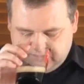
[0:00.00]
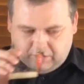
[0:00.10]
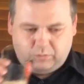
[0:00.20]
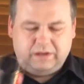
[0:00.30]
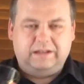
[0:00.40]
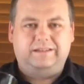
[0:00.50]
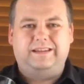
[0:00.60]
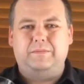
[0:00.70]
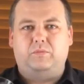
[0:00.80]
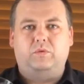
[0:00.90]
A really
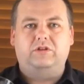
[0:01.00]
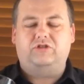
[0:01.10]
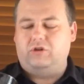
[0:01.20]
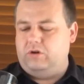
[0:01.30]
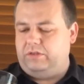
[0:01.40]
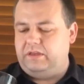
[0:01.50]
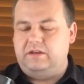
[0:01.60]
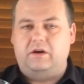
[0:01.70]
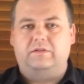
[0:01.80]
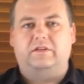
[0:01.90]
deep, rich, earthy
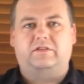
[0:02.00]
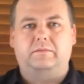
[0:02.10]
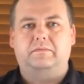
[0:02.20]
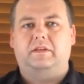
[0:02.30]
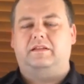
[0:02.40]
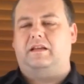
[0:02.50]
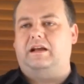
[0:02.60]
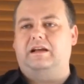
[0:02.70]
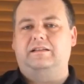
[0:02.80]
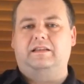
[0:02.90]
note.
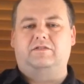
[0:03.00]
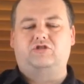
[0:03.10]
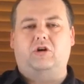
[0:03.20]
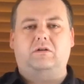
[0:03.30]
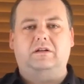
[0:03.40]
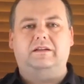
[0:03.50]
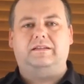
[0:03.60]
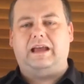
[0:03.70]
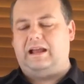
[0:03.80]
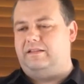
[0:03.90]
There's
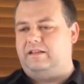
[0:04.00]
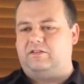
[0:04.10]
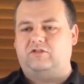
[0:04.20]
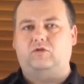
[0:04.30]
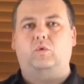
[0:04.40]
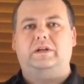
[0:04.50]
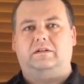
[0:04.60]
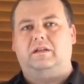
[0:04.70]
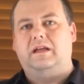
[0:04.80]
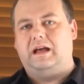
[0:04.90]
chocolate and there's soil.